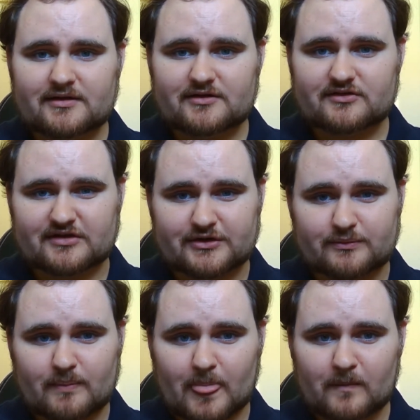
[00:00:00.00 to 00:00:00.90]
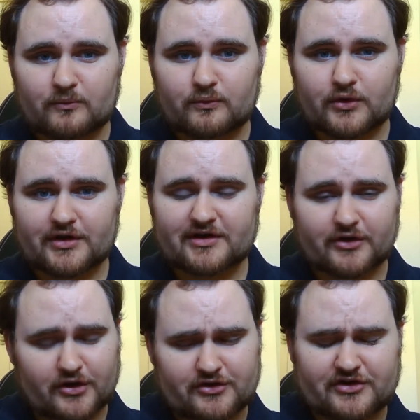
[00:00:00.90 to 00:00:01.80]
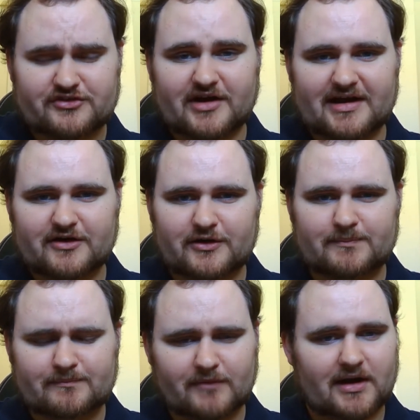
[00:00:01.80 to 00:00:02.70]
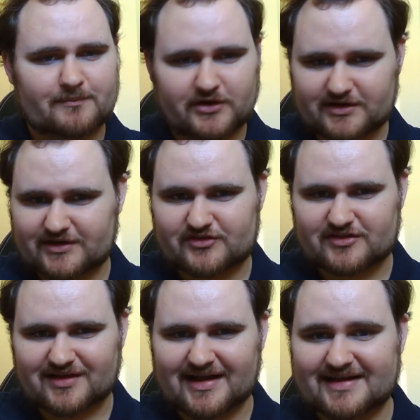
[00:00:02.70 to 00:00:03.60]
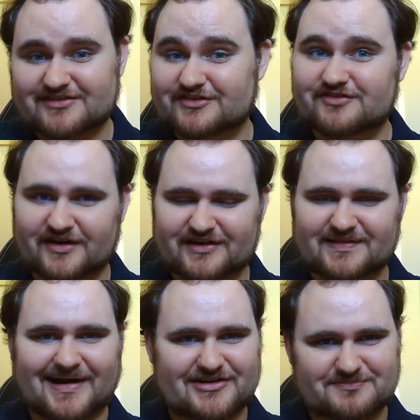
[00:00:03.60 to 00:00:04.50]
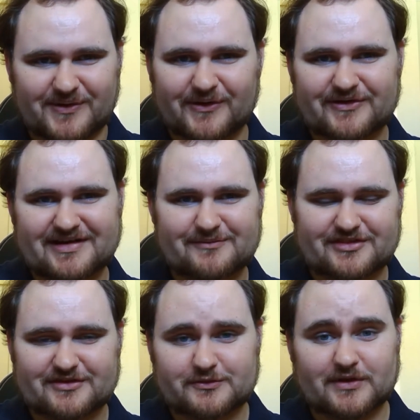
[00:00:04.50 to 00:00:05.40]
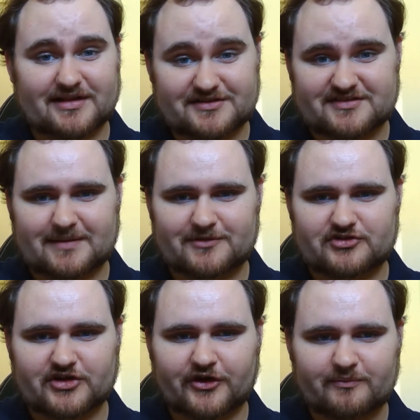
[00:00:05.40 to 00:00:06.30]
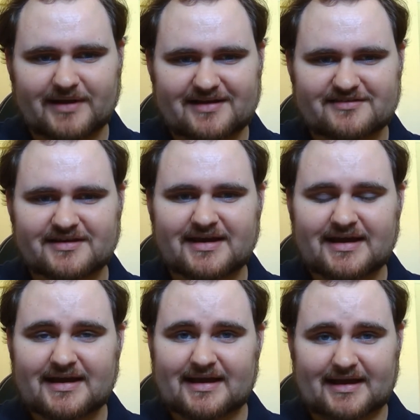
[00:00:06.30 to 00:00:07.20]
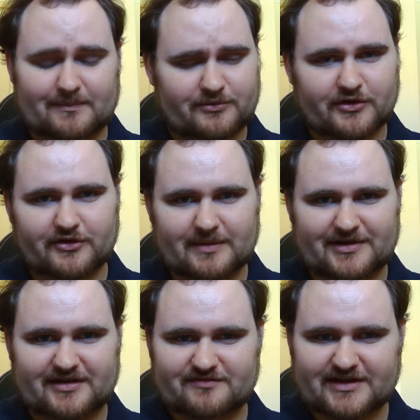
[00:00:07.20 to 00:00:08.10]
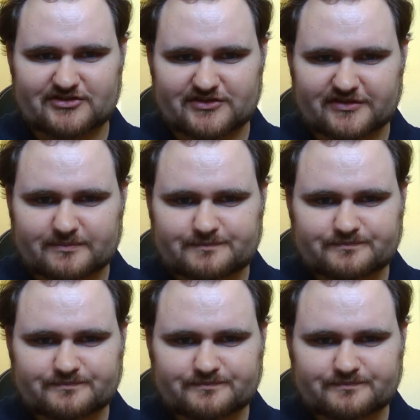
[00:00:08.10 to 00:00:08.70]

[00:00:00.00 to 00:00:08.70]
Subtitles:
So, working on OnkoDICOM, I'm not going to lie, it is a very large program with a well-established code base and programming conventions.